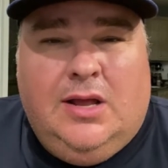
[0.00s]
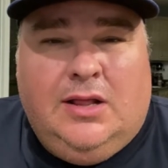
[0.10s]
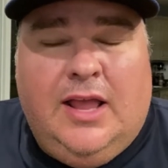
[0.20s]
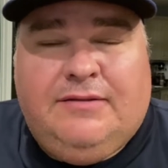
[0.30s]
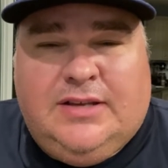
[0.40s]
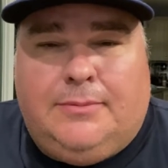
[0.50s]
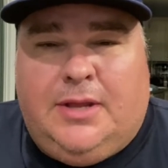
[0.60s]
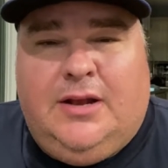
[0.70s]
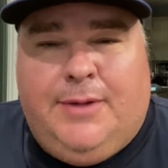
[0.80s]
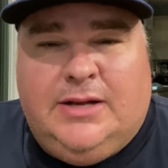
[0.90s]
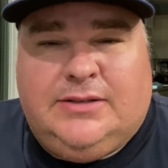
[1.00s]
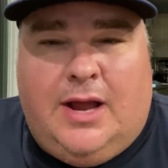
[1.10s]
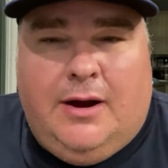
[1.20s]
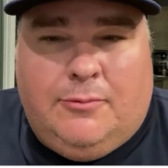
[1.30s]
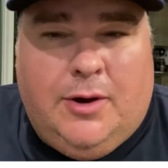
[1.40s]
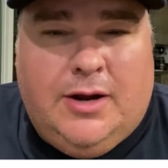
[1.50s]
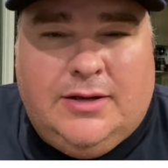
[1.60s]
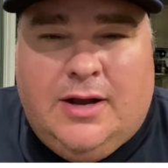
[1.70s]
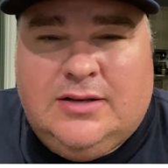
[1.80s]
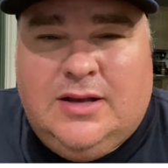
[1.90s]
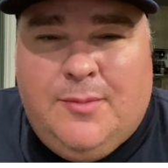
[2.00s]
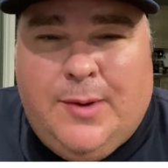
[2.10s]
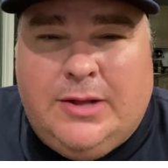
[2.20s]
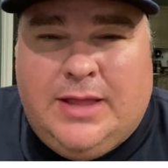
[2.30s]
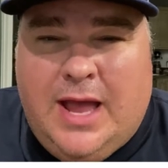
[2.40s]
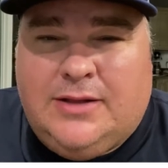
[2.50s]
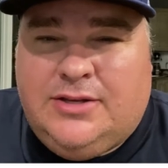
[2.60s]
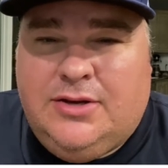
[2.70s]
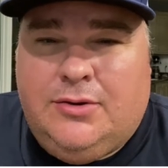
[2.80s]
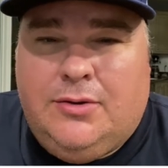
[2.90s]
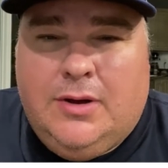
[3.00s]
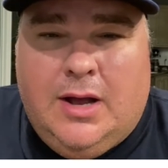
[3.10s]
leave something to be desired. We're going to talk some about that too.